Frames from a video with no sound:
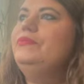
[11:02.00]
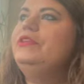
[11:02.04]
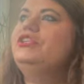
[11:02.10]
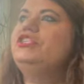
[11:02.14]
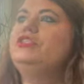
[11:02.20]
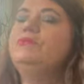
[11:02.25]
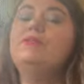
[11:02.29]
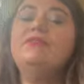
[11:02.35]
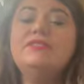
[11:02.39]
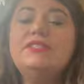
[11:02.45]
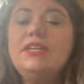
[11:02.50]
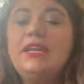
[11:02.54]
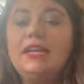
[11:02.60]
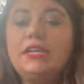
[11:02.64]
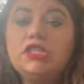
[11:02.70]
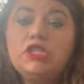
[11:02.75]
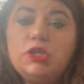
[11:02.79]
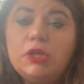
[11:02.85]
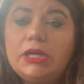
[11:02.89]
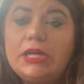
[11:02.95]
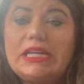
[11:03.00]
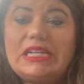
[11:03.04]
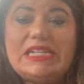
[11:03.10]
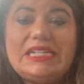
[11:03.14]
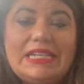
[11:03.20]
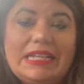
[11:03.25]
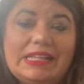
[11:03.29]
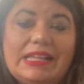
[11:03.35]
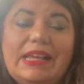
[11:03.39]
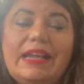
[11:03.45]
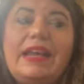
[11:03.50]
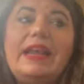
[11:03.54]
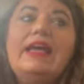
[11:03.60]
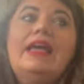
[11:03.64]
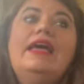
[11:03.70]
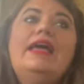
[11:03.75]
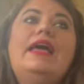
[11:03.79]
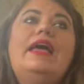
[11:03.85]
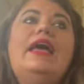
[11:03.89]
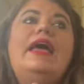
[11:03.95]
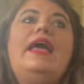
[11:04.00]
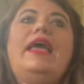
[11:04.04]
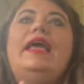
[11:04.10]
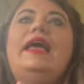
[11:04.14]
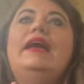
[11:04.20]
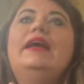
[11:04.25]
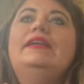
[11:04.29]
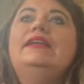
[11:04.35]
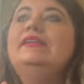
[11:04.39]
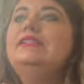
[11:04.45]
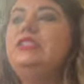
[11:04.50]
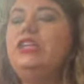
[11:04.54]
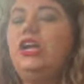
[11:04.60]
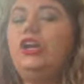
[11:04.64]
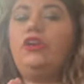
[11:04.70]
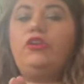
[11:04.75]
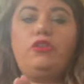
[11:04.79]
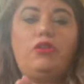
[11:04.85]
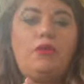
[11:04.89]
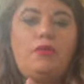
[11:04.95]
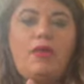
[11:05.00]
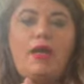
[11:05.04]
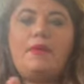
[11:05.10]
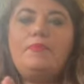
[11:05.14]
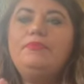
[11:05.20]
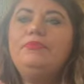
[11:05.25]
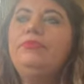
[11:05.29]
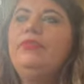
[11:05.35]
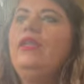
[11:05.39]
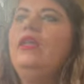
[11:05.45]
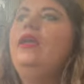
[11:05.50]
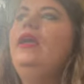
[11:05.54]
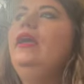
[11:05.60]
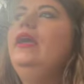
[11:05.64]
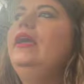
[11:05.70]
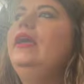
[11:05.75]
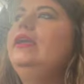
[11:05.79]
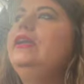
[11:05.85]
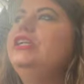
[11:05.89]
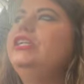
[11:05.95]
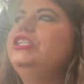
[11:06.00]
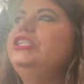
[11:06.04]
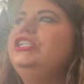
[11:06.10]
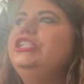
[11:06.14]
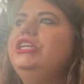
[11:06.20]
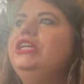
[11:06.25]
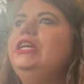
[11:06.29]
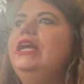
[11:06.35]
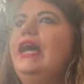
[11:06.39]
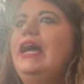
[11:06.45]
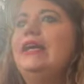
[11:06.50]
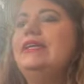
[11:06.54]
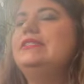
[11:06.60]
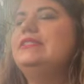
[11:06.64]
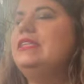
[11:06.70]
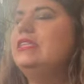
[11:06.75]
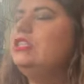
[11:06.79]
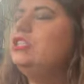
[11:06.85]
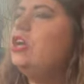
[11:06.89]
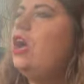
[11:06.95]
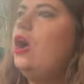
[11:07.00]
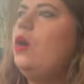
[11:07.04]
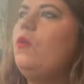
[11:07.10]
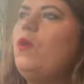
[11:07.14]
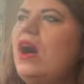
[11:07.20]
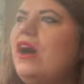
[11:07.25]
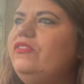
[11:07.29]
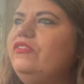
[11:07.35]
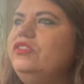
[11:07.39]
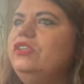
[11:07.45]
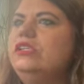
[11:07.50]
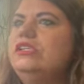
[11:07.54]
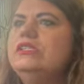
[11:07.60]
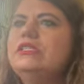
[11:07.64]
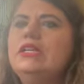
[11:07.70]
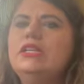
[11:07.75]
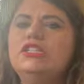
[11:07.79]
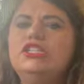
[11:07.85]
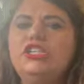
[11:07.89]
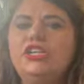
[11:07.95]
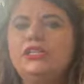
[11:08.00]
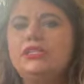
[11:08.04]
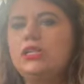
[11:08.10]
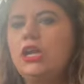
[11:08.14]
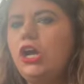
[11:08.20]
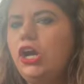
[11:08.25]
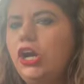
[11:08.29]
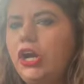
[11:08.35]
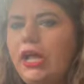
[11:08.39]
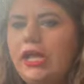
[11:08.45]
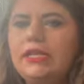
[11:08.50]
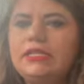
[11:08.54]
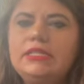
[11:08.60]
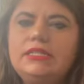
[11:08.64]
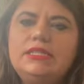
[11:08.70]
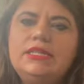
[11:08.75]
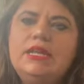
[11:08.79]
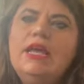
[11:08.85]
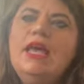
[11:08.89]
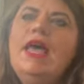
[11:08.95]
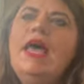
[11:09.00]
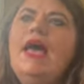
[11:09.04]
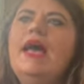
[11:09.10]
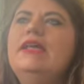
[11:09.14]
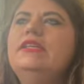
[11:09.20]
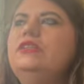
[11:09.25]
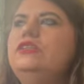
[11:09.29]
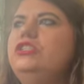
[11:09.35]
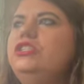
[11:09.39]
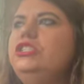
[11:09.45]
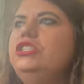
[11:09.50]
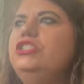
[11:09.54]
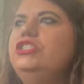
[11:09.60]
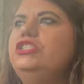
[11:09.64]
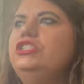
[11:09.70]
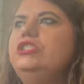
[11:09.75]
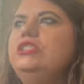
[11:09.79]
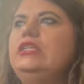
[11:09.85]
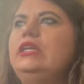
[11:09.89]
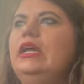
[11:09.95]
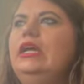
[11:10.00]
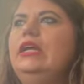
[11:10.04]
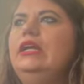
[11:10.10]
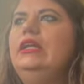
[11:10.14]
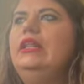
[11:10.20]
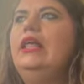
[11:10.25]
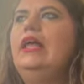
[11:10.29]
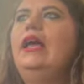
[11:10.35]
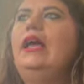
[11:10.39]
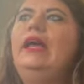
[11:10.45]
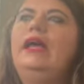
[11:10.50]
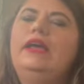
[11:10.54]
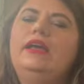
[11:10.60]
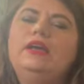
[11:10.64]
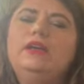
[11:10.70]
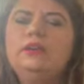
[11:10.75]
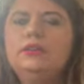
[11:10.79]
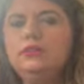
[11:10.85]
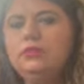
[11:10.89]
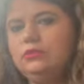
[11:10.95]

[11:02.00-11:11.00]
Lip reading: she moves in next door to Dylan and his daughter Lola, and she has this dog Waffles, and she's an artist. And so she's just kind of like